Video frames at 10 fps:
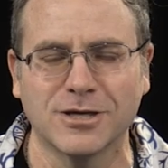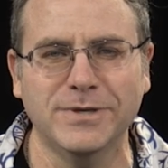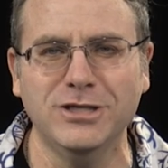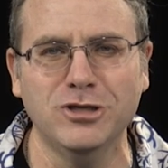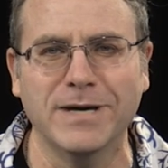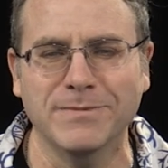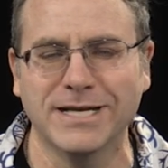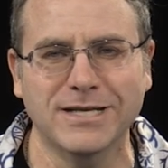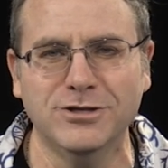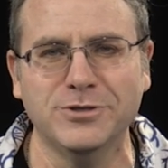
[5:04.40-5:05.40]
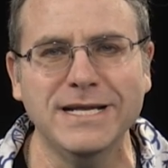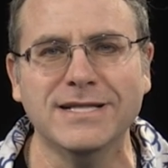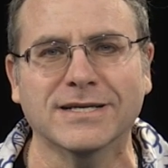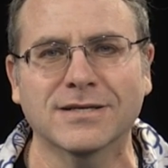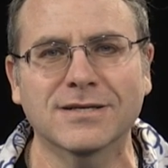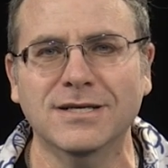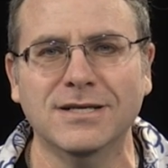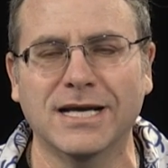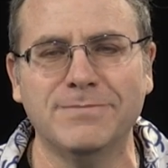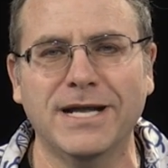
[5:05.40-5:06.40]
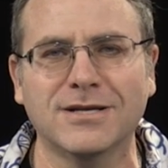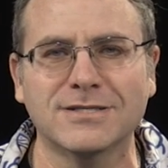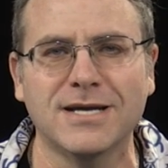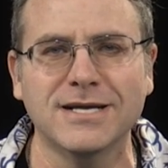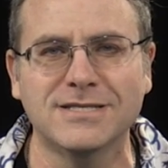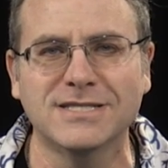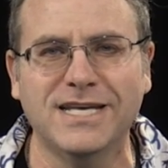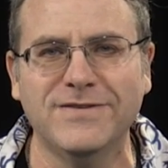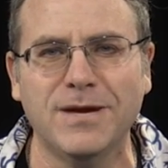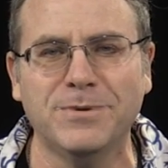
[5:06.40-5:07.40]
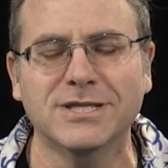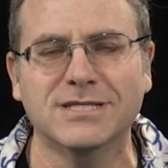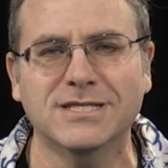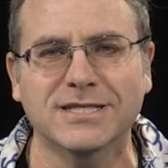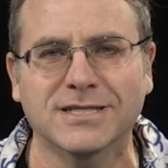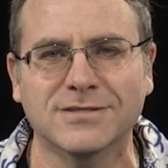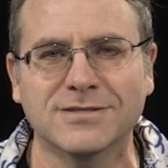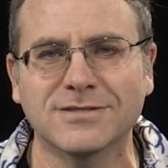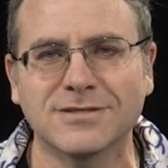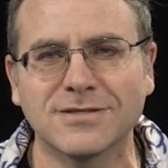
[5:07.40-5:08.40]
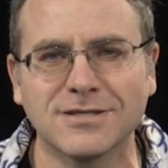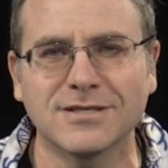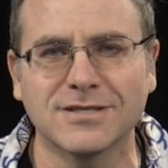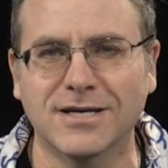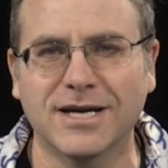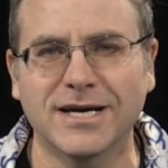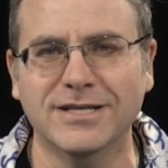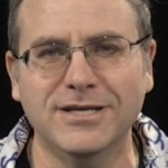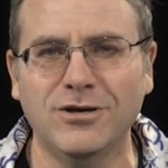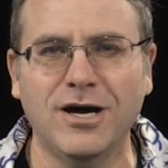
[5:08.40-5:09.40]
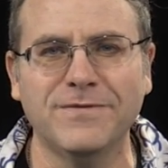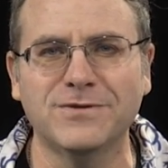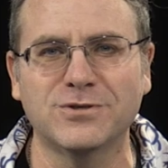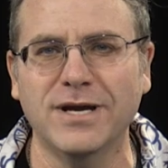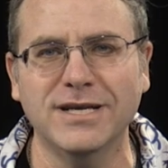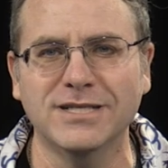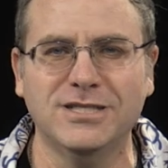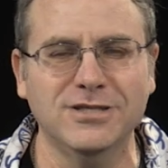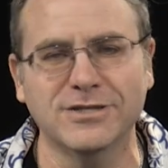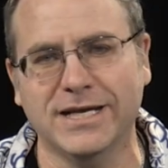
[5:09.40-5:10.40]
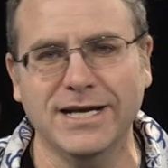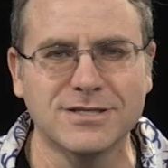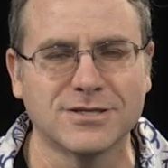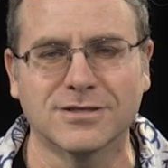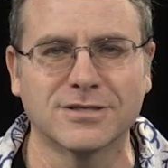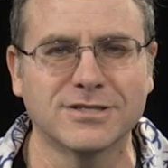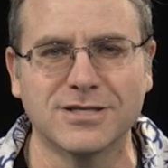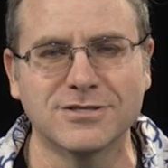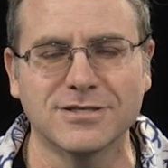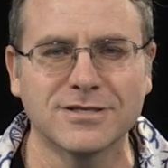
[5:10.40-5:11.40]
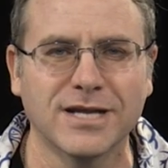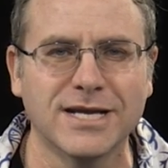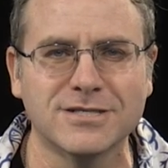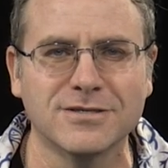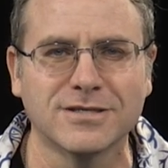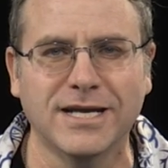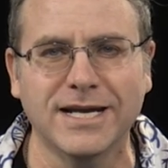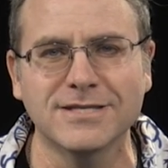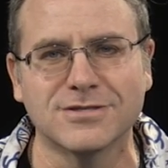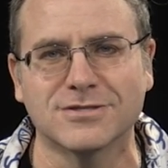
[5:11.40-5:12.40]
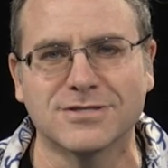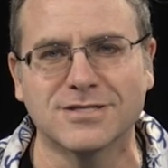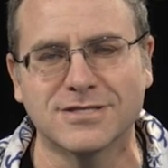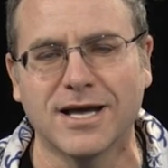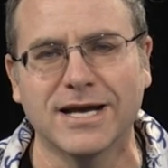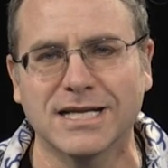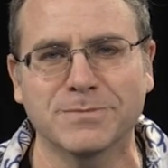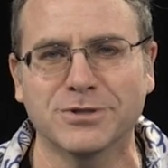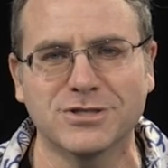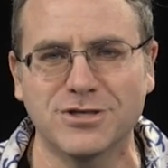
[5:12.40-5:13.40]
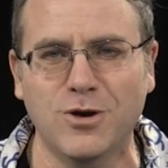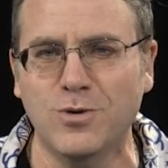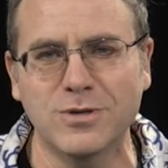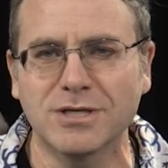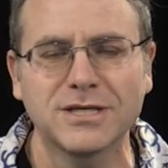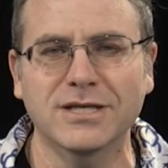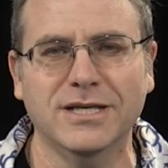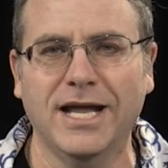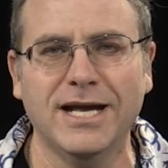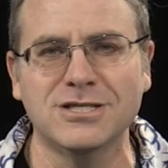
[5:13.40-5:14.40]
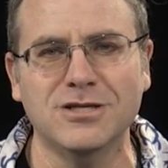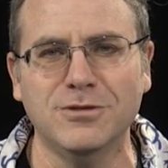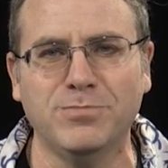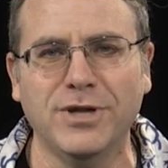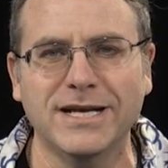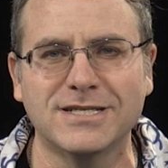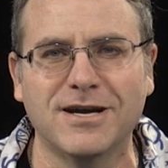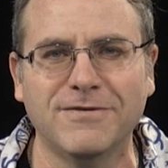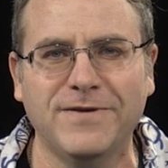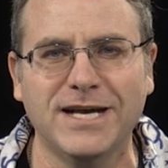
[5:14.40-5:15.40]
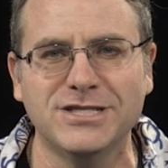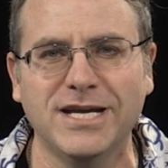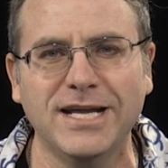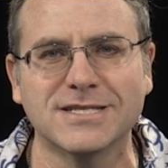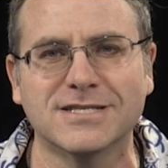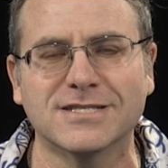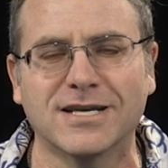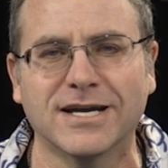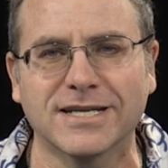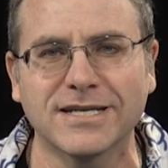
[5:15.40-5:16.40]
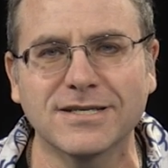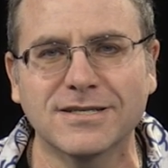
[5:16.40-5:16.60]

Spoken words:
Like, "What do you do about it?" I'm like, "You don't do anything. Like, medical science has given up on this disease. They're off trying to cure cancer, because there's a National Cancer Society, but there's no National Plantar Fasciitis Society.